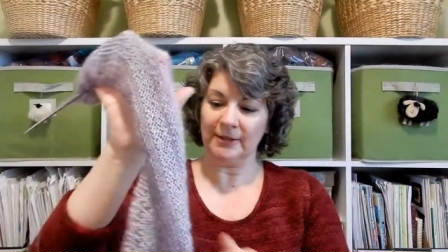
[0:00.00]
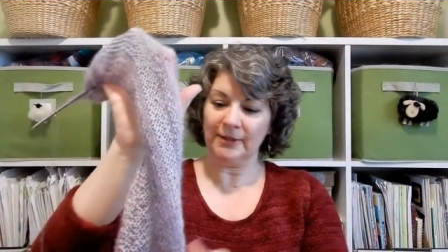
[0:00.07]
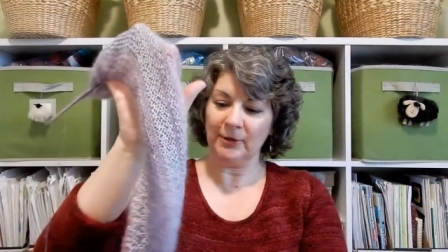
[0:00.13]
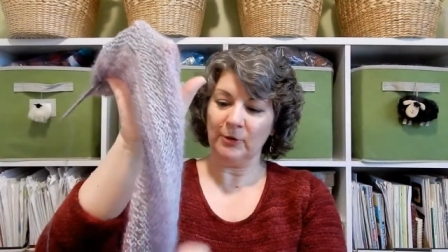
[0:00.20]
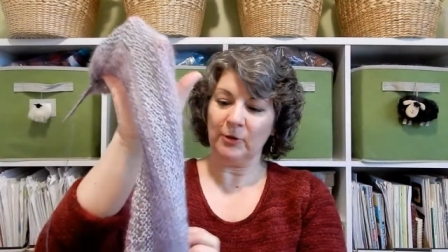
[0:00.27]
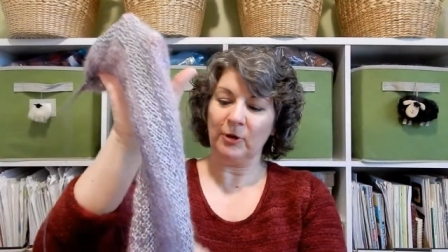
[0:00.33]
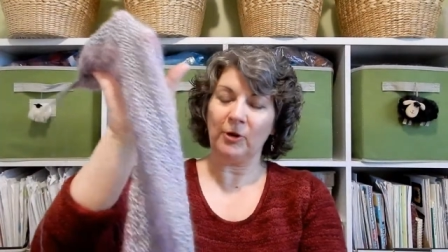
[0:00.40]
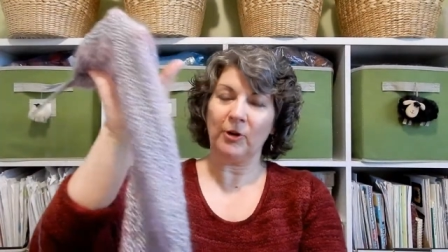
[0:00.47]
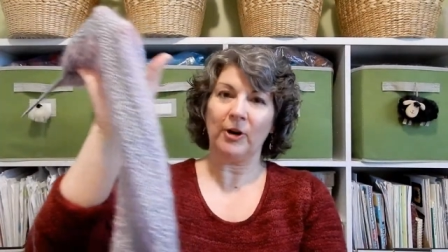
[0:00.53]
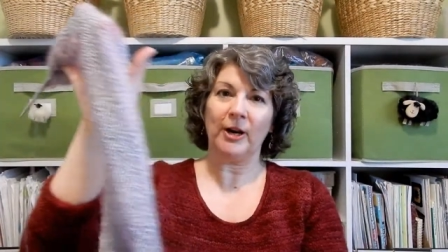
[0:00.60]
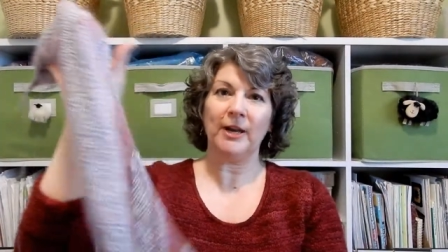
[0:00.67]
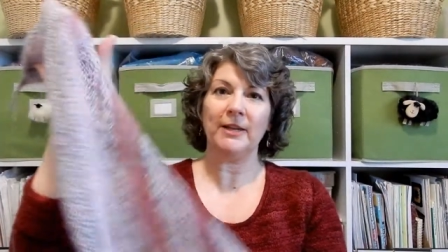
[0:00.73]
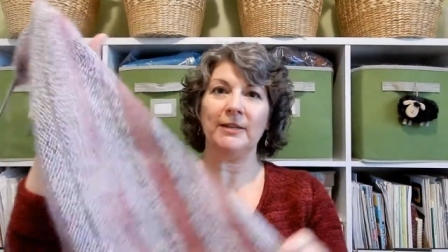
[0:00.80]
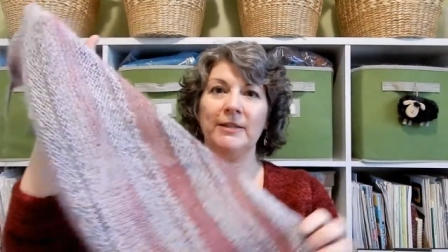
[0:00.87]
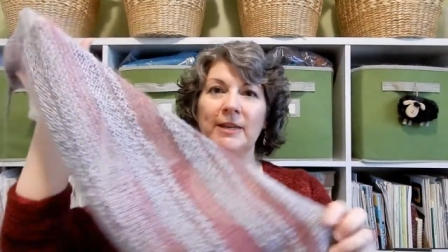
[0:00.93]
So
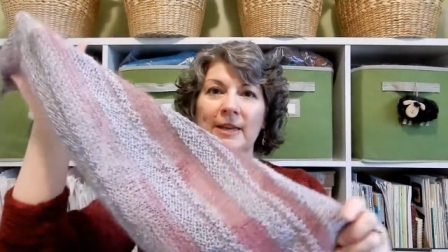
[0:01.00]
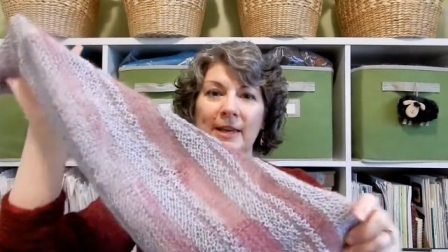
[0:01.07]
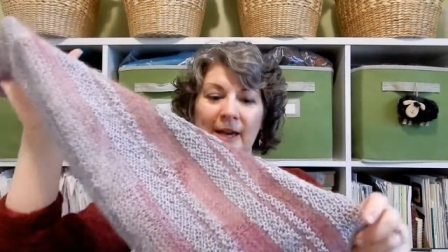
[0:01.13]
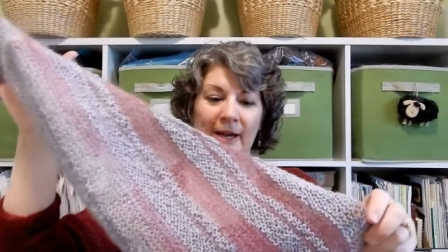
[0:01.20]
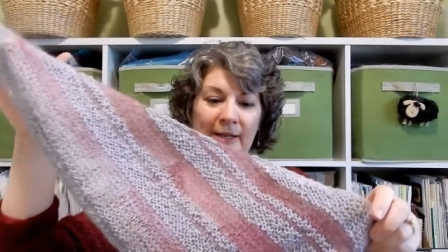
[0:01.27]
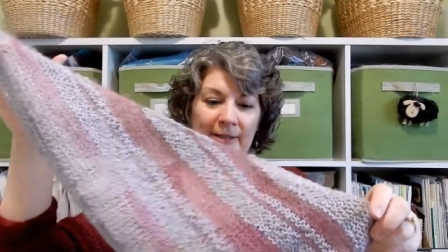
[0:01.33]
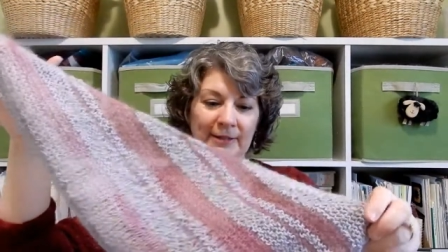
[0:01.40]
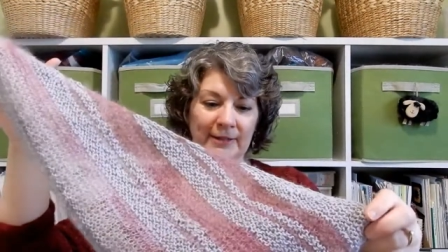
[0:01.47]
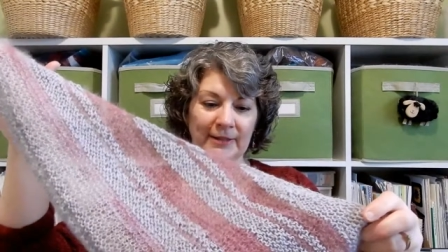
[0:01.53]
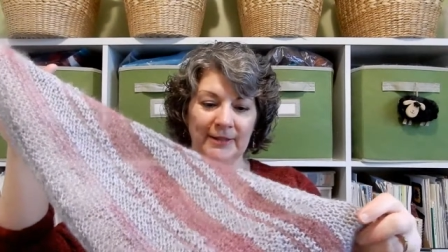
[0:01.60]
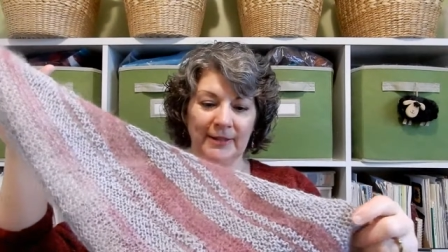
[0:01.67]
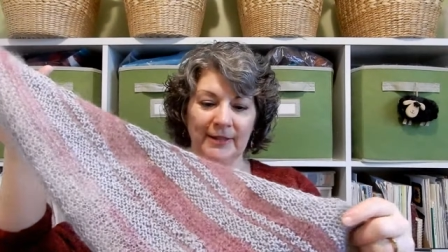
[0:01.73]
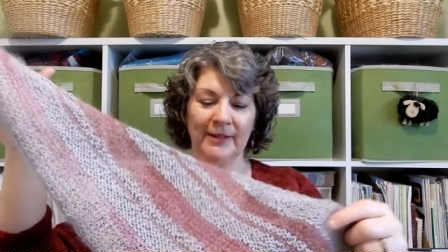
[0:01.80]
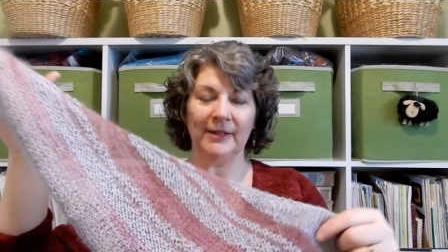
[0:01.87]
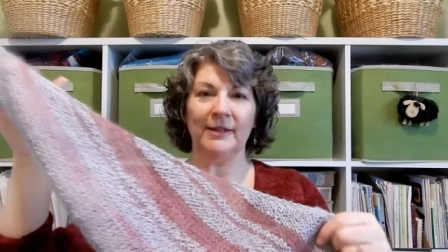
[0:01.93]
crazy,
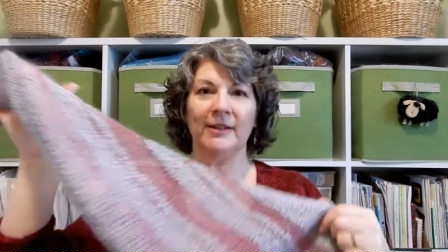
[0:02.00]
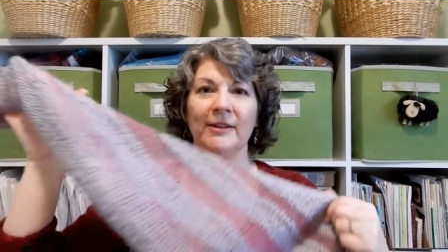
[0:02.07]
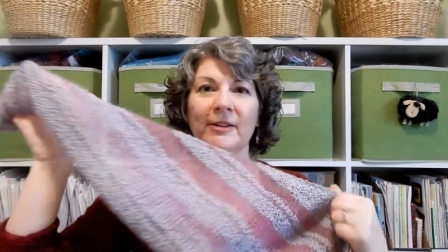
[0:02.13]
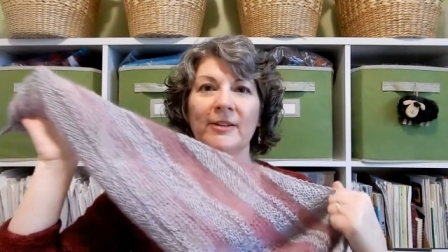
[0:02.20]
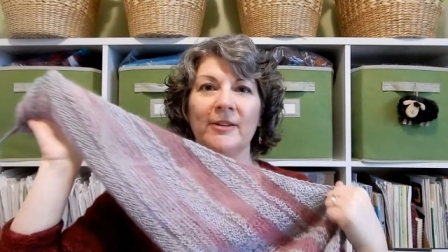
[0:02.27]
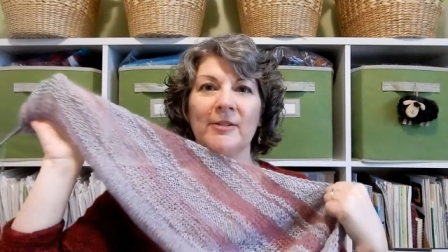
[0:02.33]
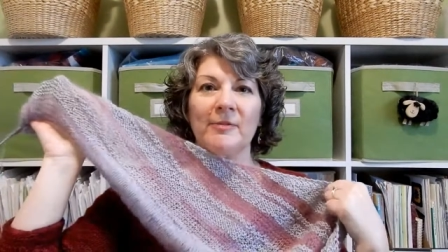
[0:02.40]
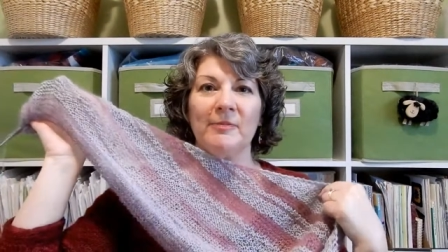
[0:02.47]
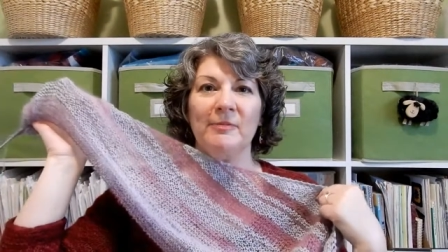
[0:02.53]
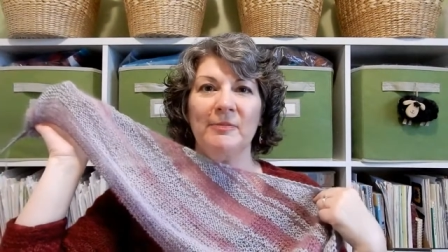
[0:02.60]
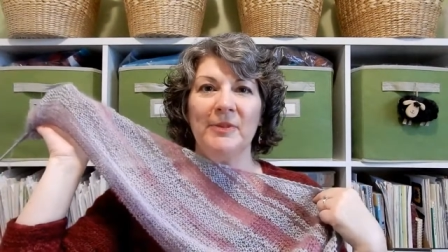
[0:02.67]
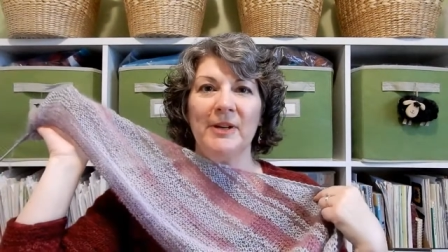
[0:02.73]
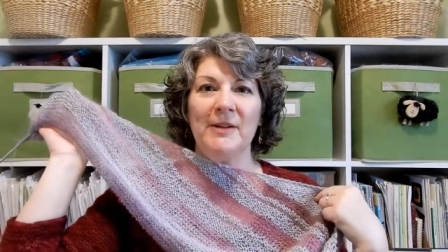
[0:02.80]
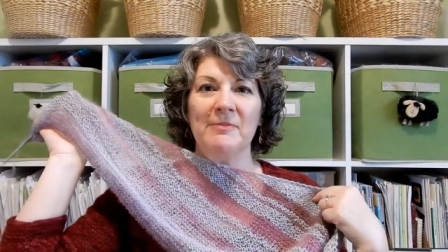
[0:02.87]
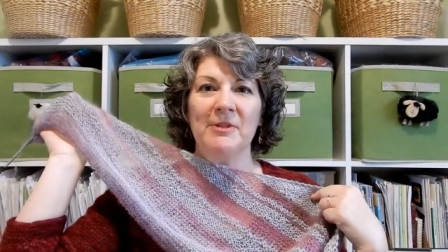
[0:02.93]
yes,
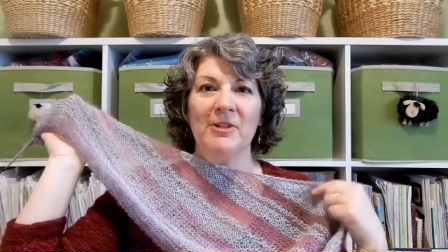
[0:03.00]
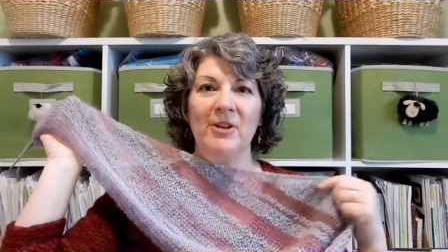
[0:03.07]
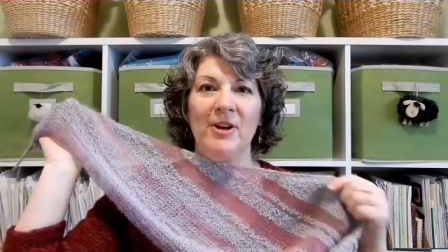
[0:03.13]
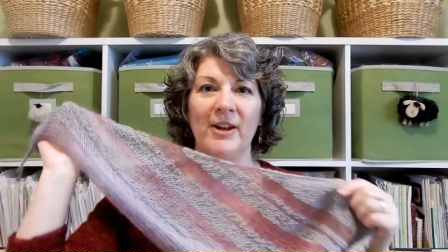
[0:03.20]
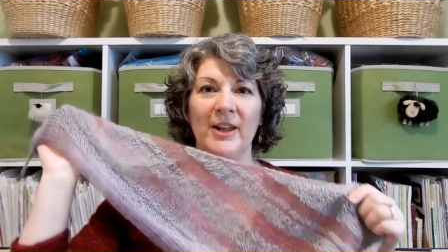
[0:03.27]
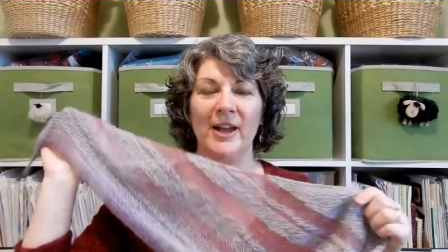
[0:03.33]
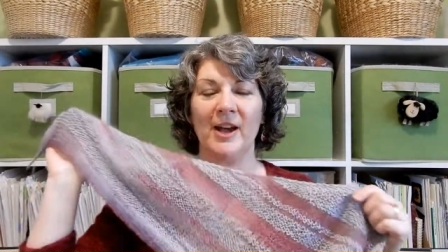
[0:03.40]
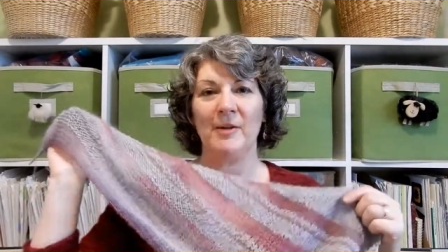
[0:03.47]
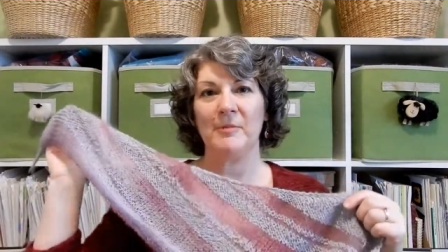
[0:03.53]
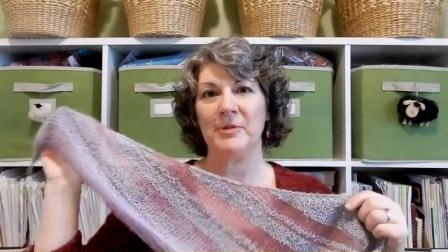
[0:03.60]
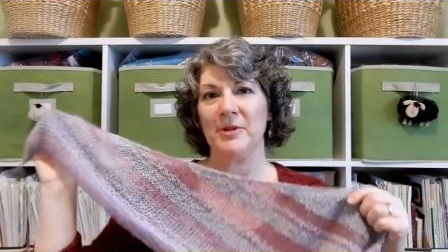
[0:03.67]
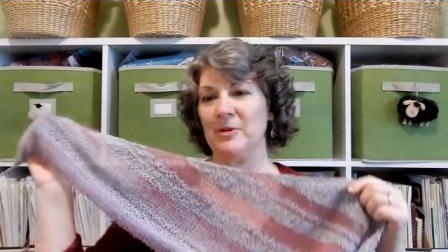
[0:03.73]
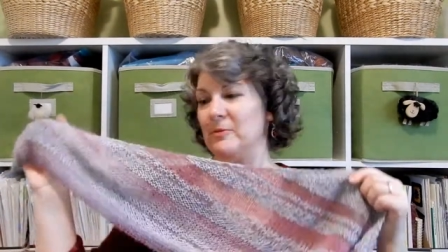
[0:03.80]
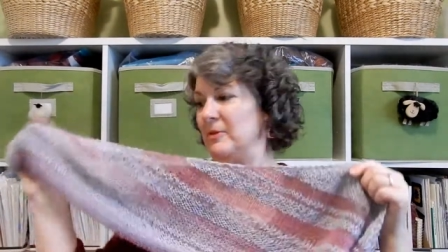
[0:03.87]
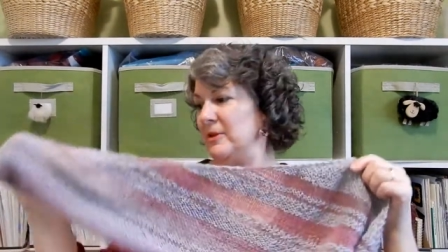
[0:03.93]
but I'm a lot
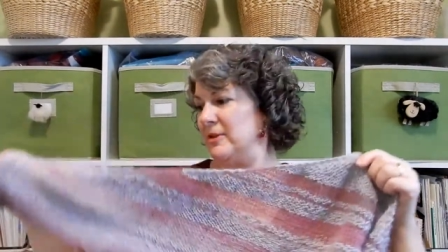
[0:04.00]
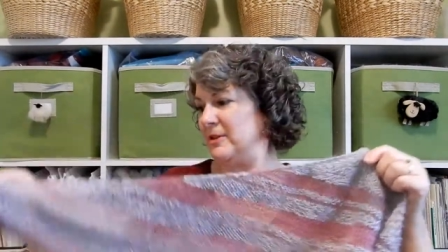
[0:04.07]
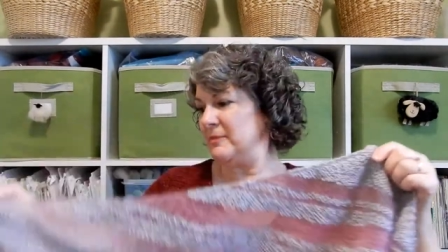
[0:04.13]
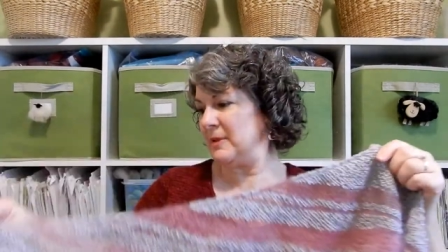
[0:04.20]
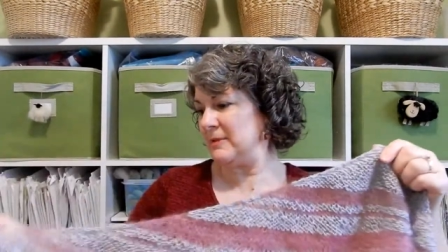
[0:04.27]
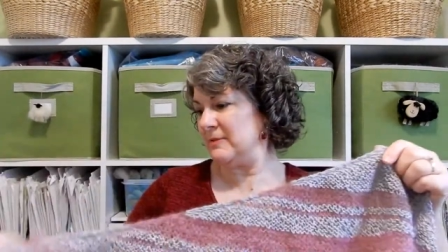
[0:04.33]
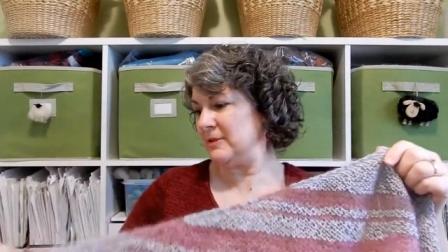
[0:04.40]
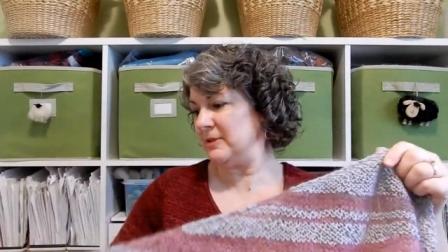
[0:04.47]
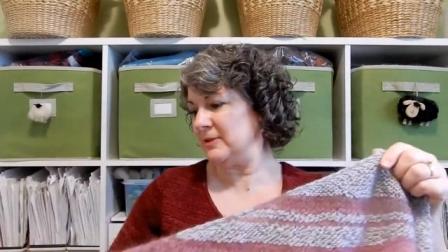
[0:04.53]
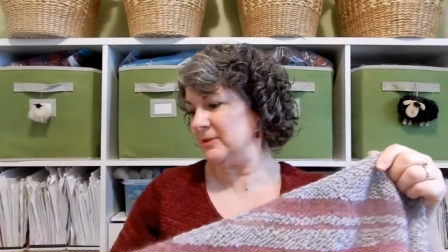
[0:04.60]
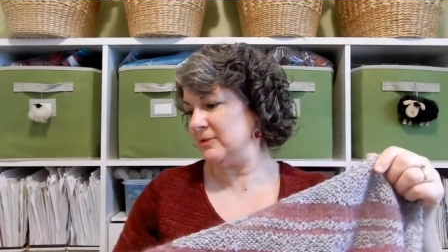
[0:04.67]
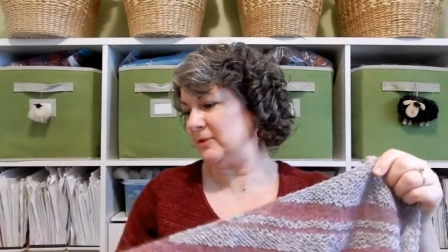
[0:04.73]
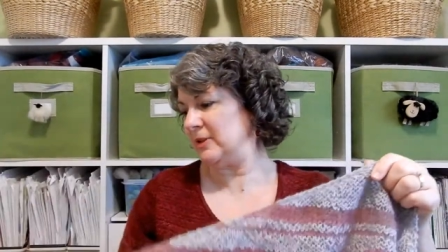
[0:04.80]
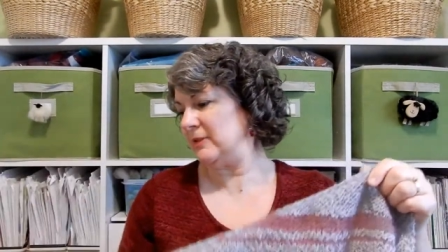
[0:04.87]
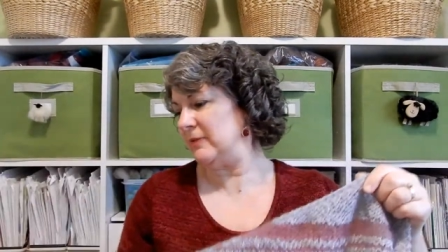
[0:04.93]
happier with it. Maybe
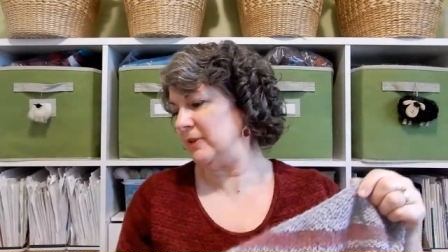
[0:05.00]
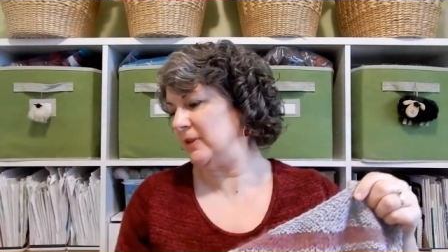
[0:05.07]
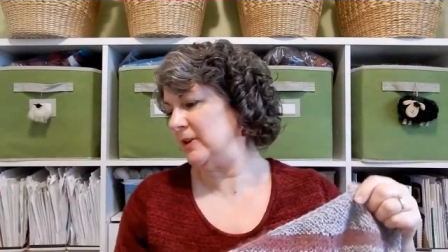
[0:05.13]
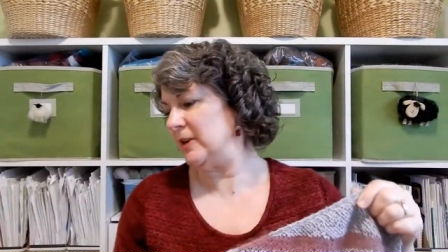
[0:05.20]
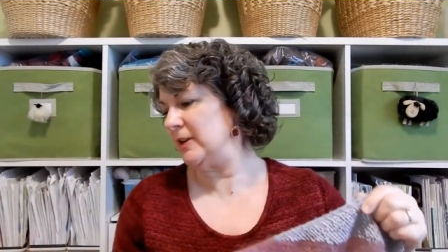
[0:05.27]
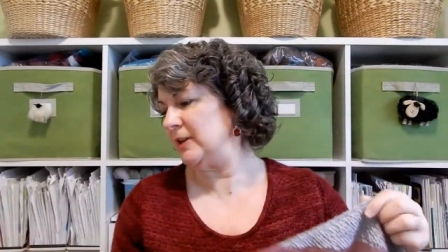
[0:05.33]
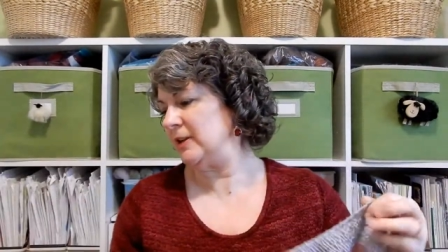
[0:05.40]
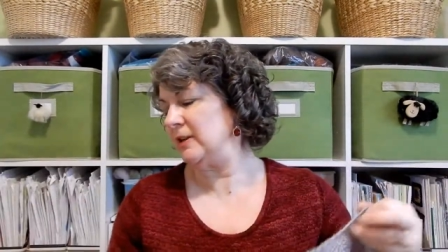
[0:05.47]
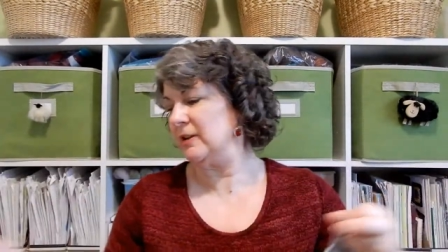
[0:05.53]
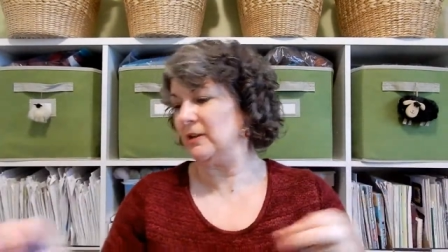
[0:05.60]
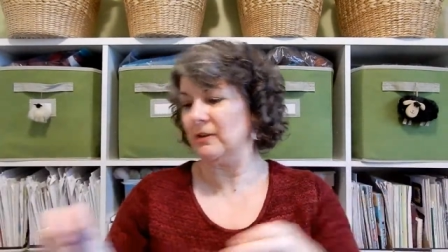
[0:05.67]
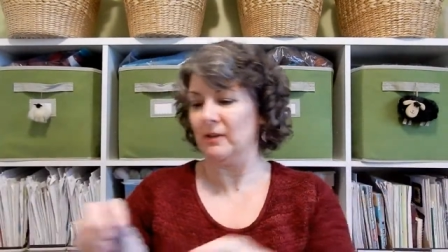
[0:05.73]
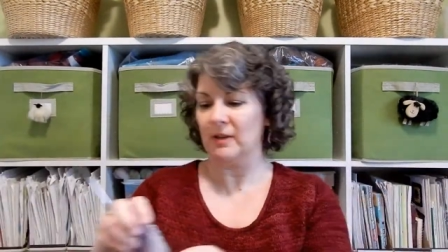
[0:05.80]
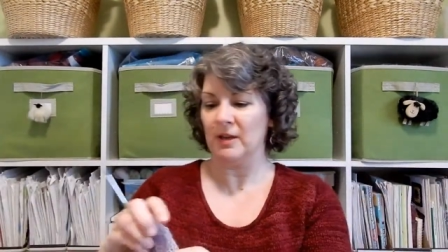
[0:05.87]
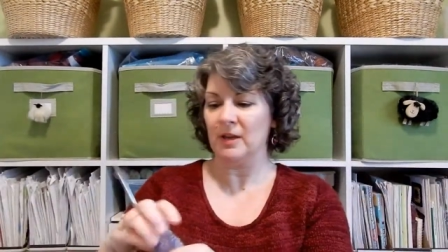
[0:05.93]
this will give you an
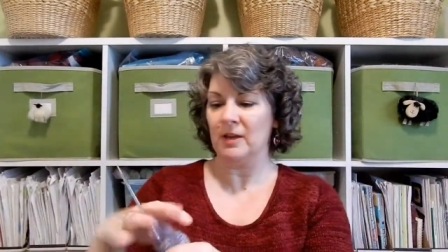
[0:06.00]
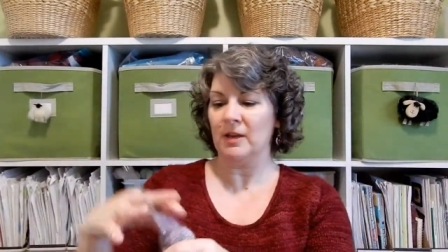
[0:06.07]
idea.